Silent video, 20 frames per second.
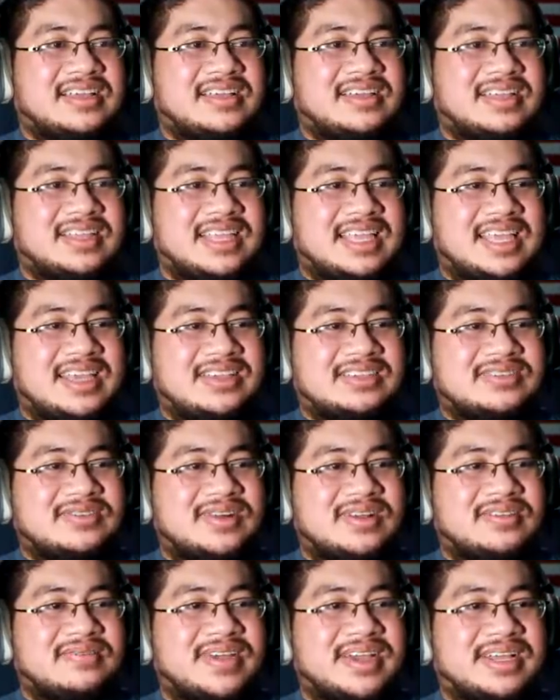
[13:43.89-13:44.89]
What the hell's
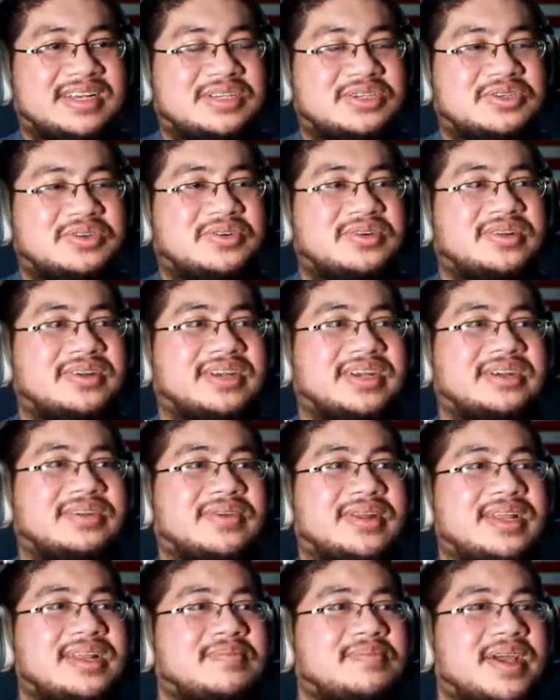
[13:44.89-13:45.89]
wrong with my controller here? Do
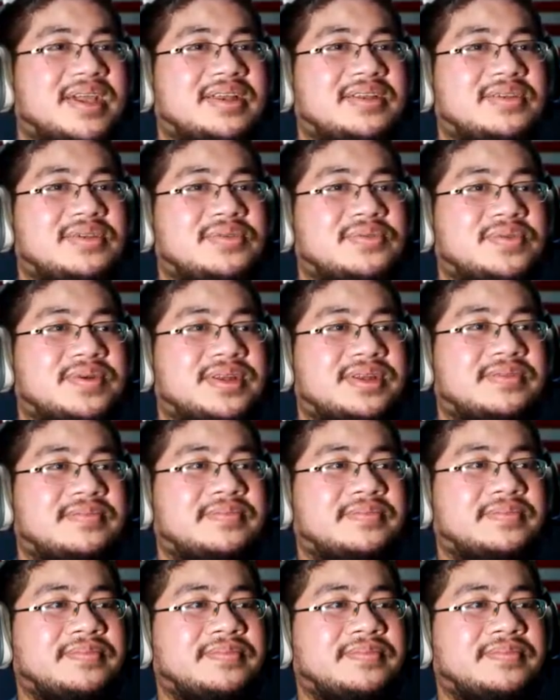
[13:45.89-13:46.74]
I need to buy a new one?